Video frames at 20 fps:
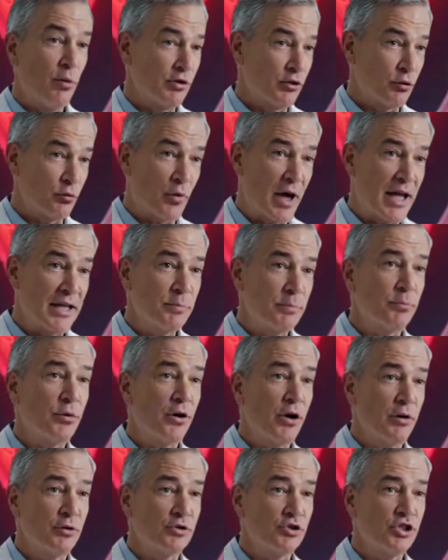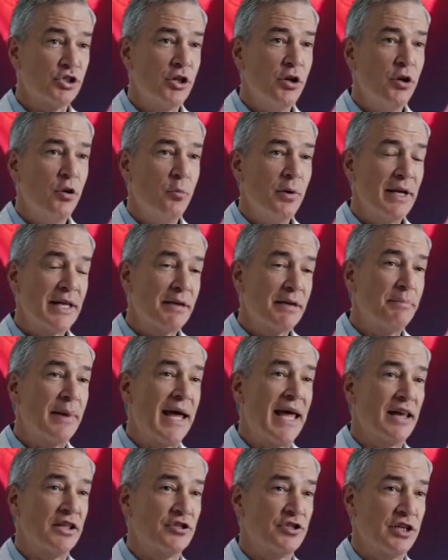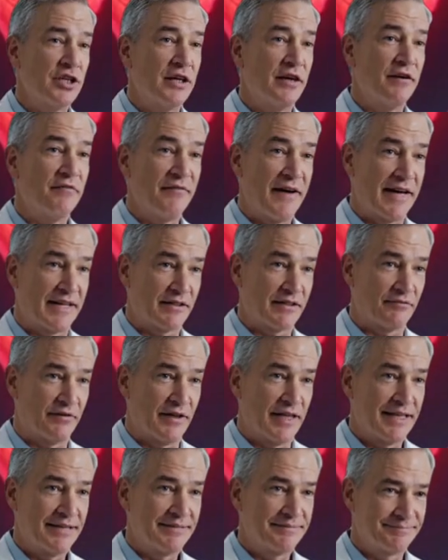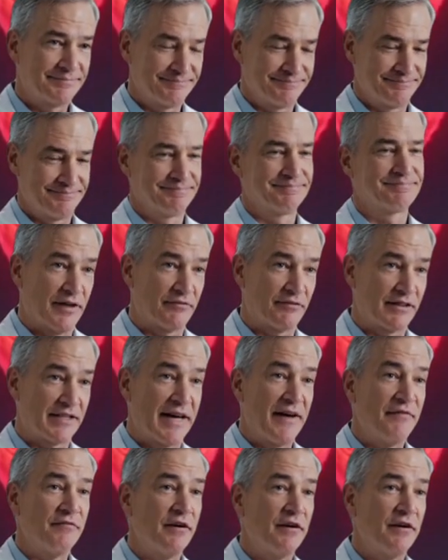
discomfort, is a signal trying to guide you back to balance.